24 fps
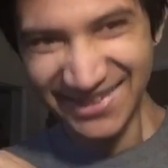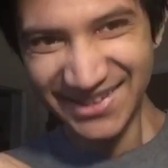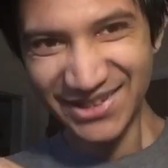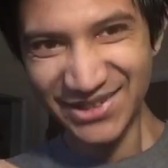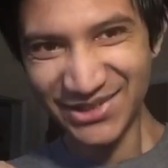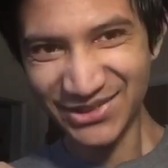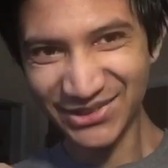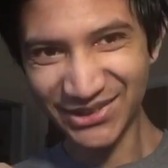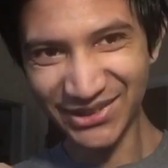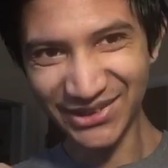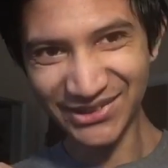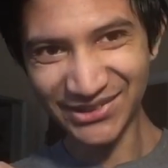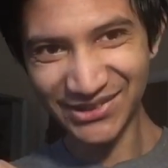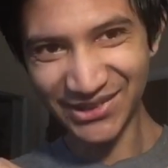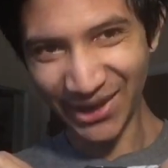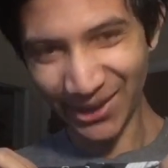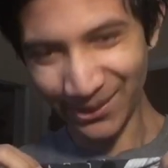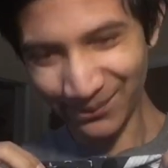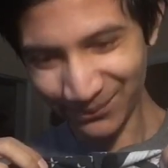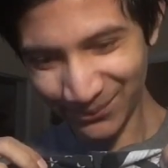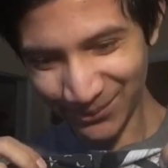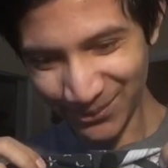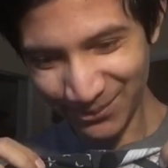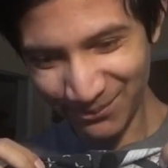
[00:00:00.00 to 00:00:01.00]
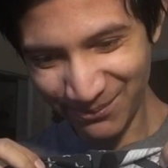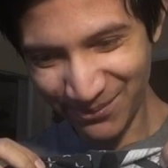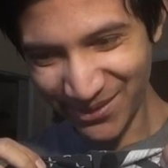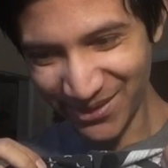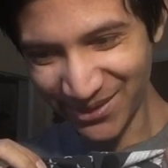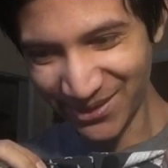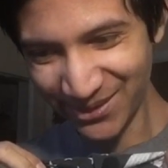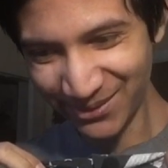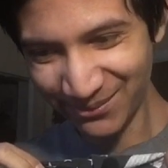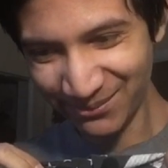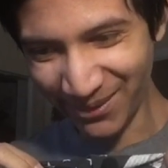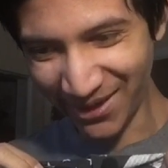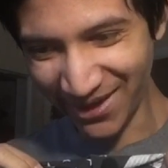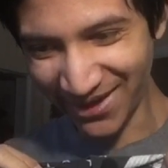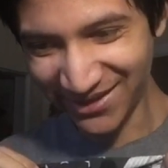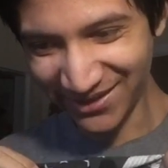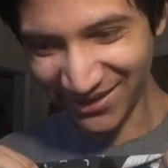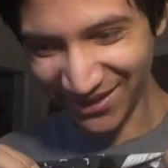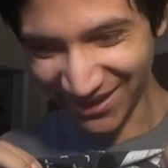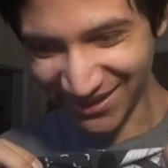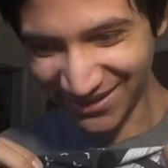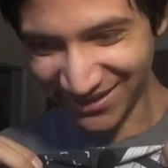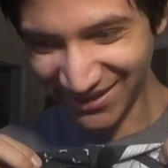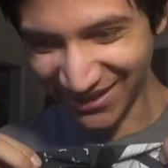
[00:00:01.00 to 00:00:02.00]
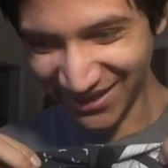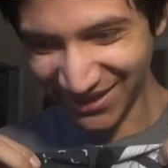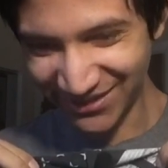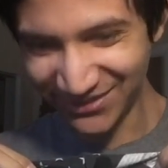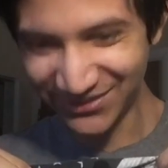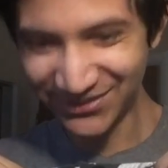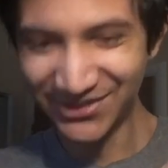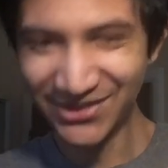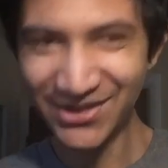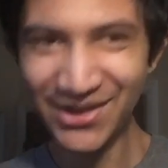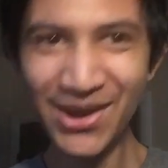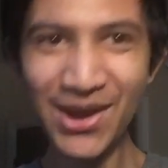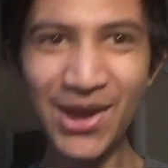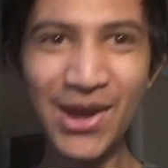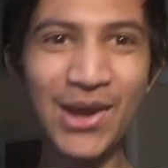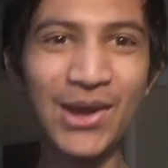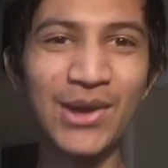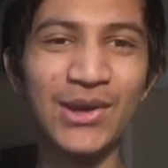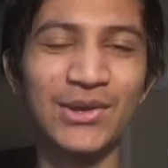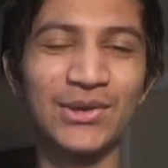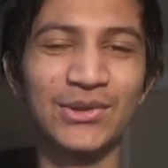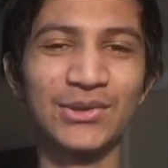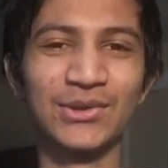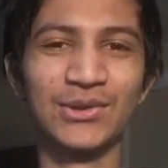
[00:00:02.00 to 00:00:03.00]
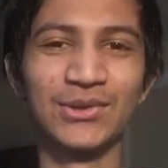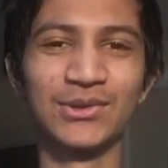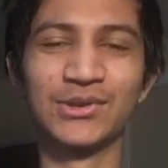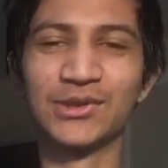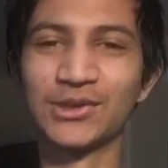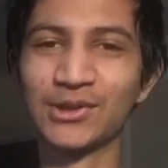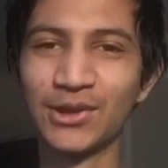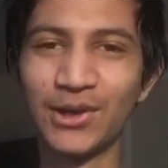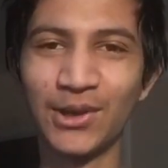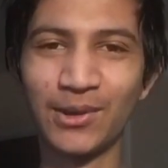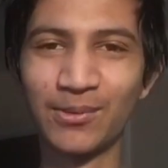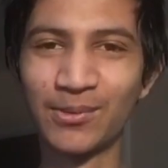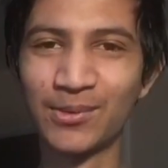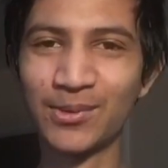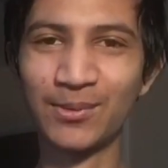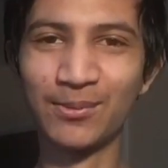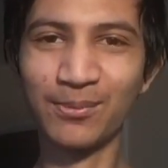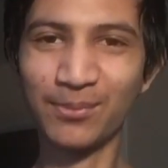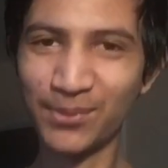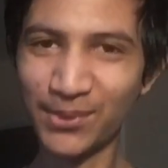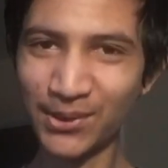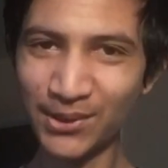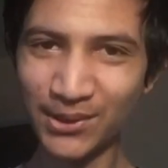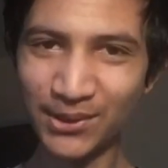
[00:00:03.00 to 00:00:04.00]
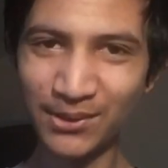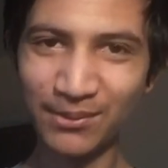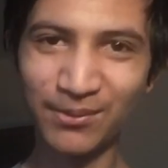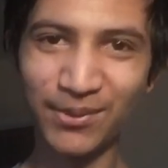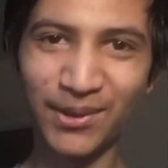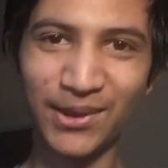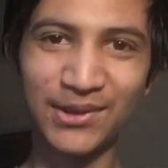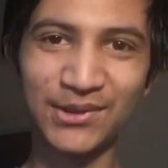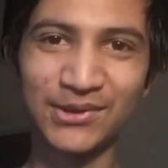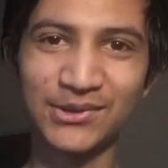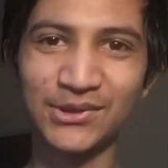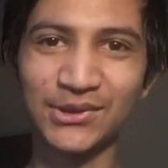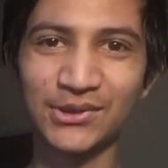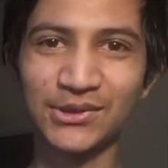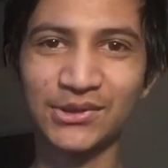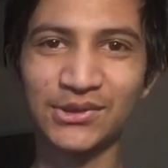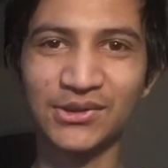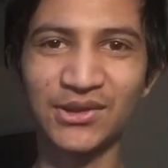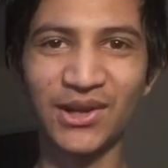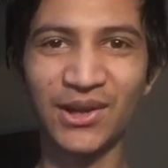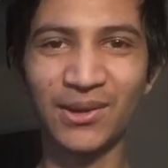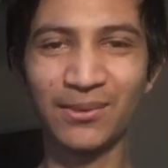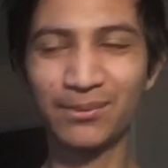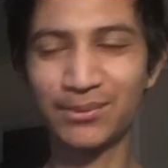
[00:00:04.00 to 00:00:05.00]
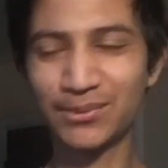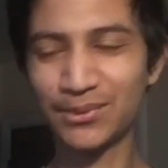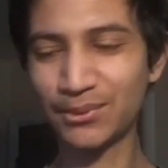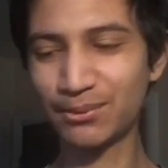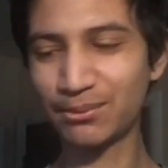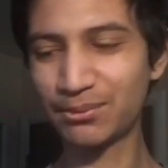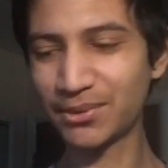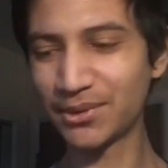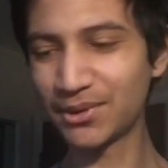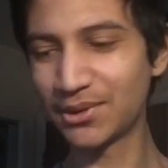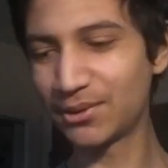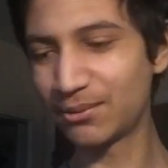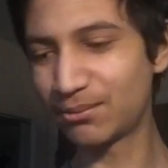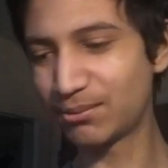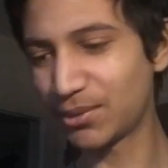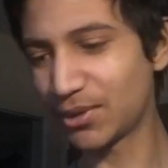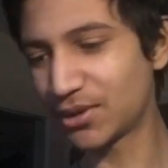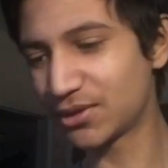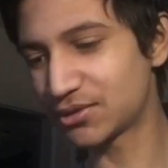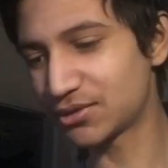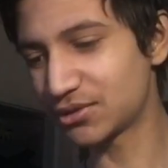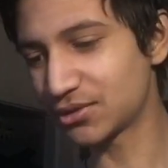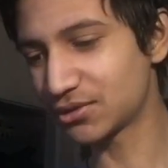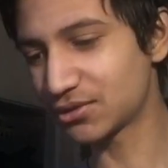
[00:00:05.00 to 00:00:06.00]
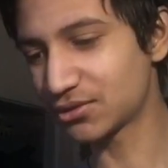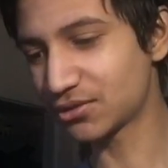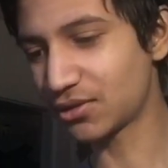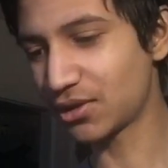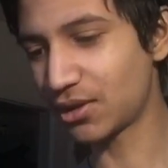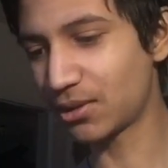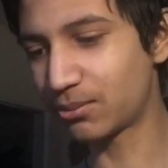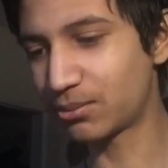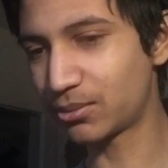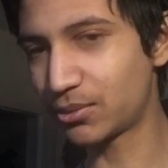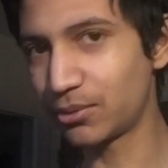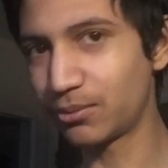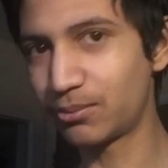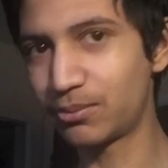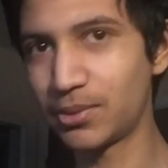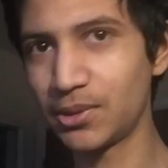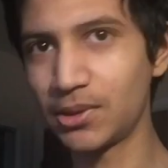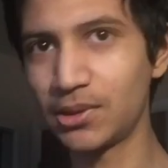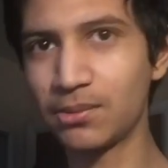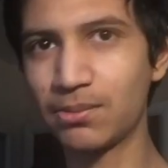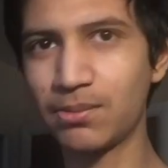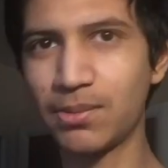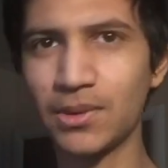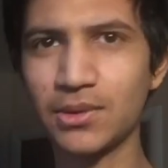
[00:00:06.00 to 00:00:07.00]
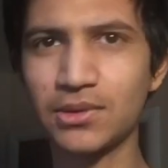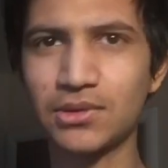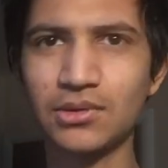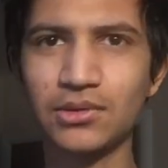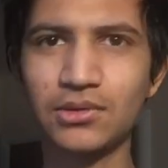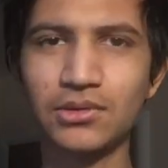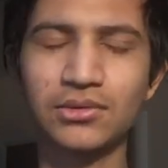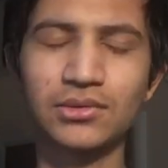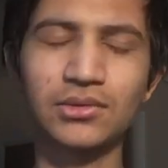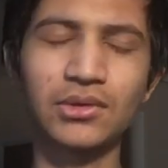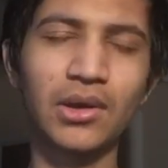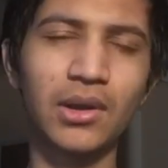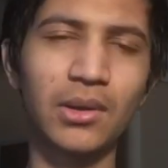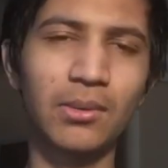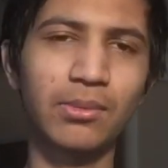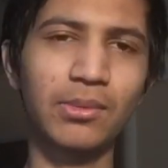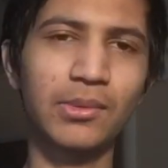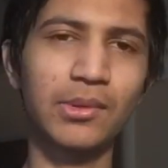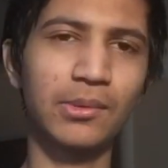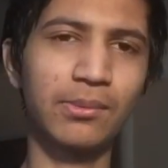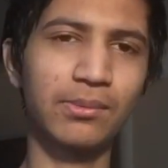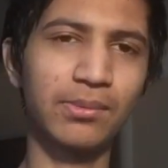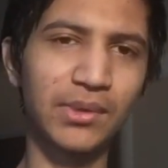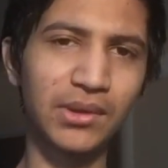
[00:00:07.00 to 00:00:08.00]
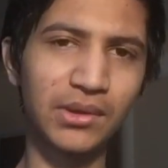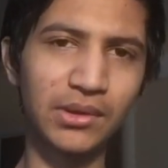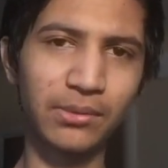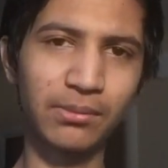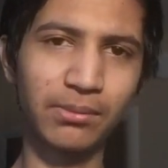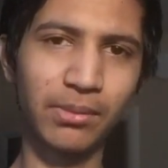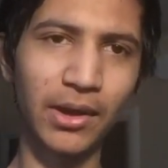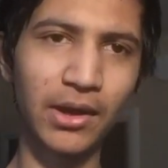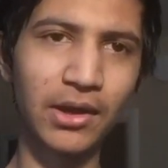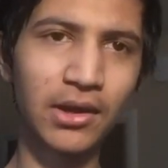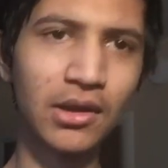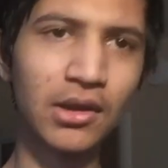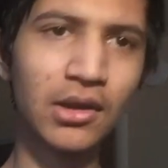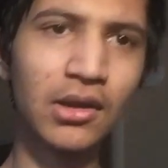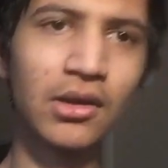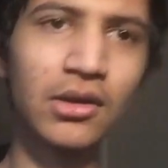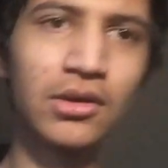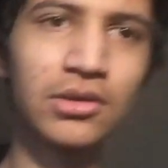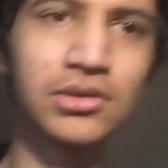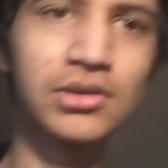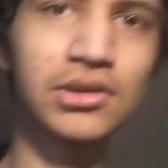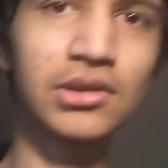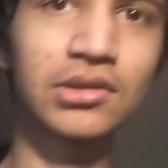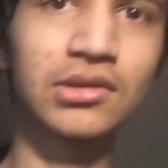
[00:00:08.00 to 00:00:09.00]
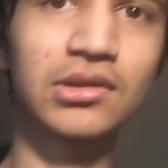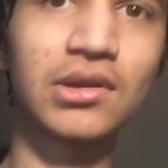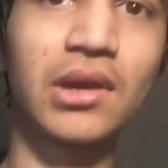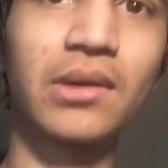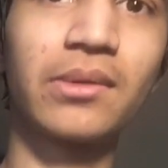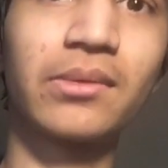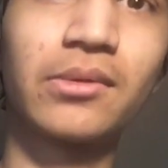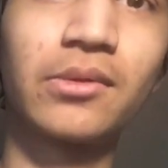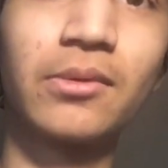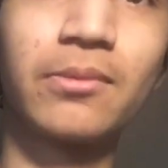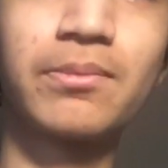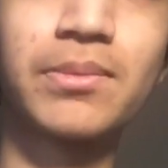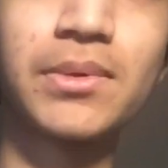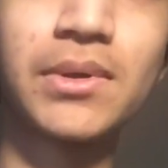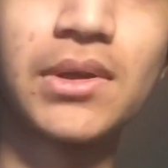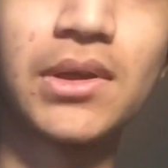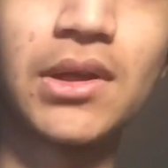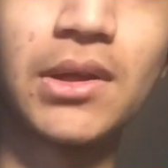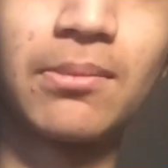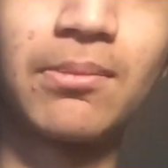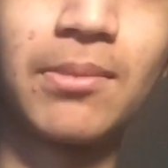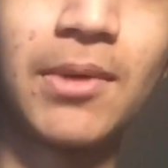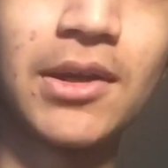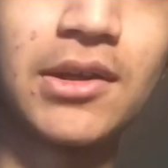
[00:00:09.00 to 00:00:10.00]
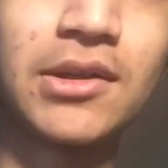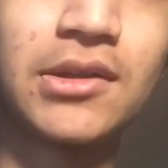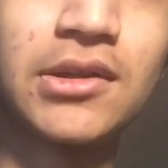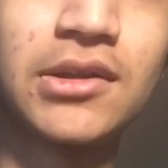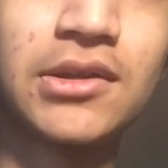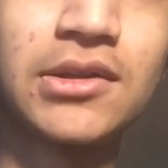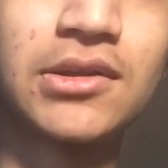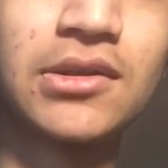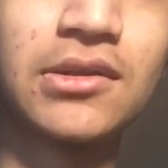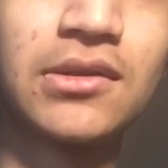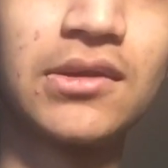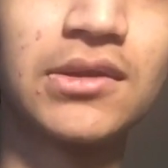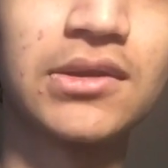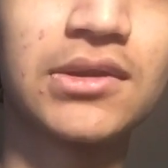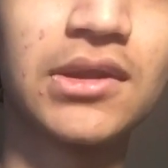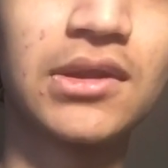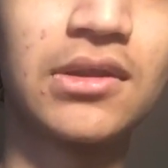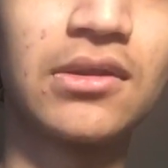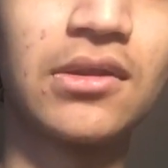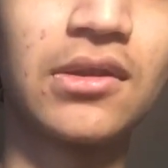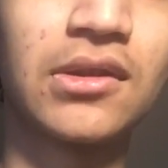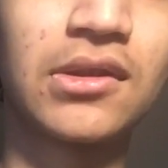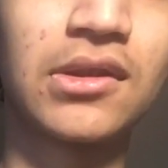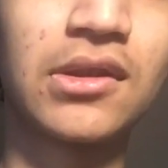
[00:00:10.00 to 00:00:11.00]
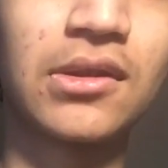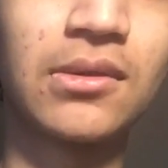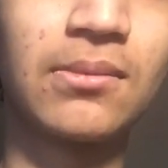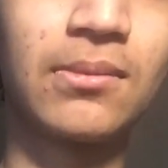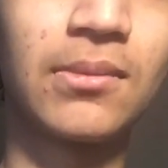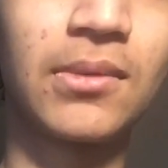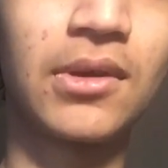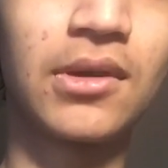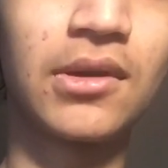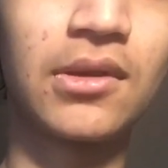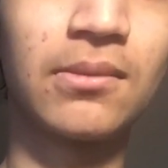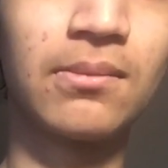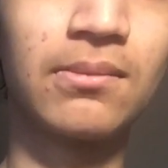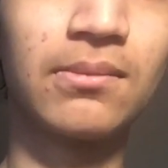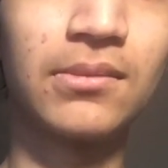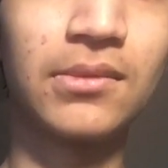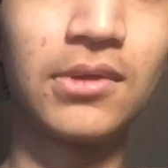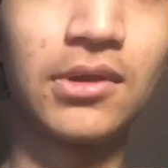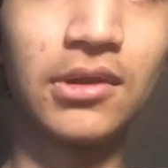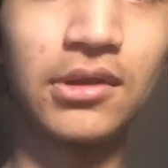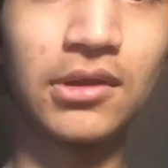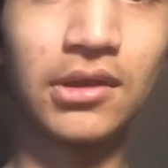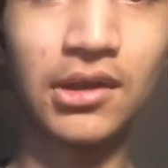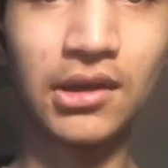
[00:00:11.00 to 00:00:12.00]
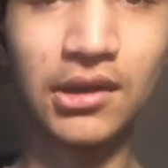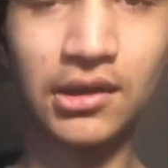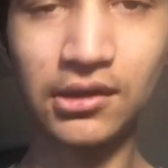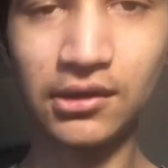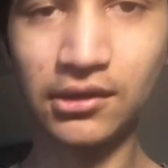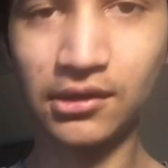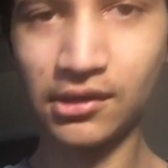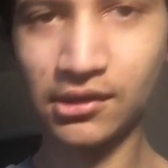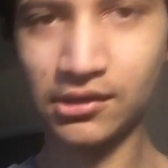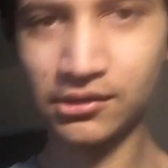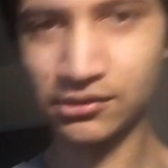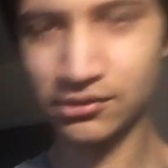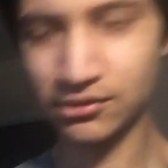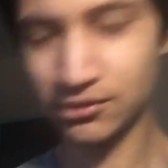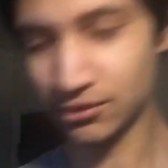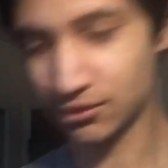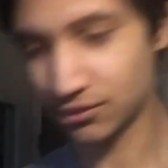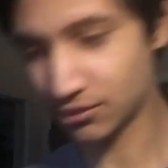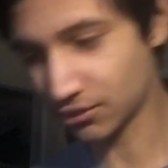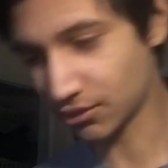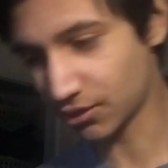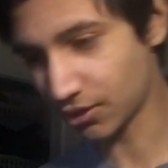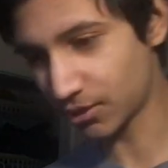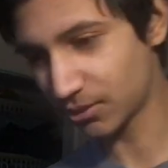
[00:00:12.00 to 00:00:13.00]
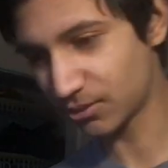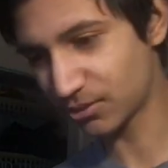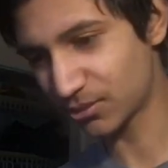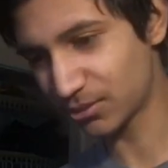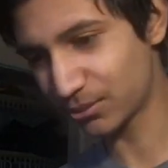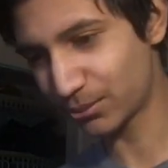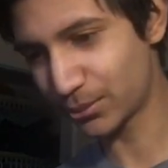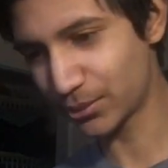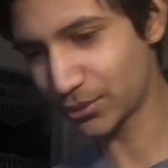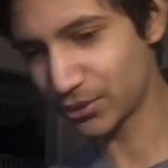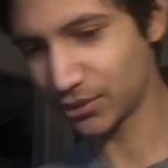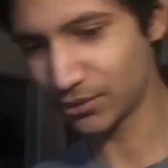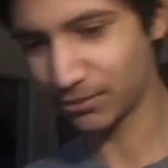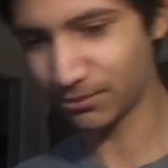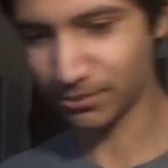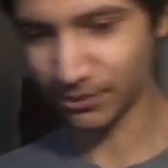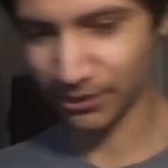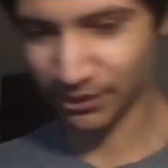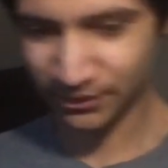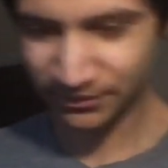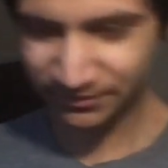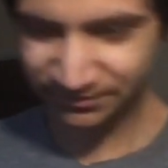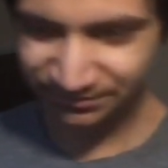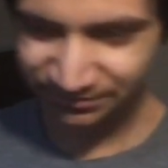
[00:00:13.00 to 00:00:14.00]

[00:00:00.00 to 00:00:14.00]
Subscribe to PewDiePie right now. Subscribe to PewDiePie, subscribe to PewDiePie, subscribe to PewDiePie, subscribe to PewDiePie. Subscribe to PewDiePie. T-Series is nothing but a lasagna. Subscribe to PewDiePie.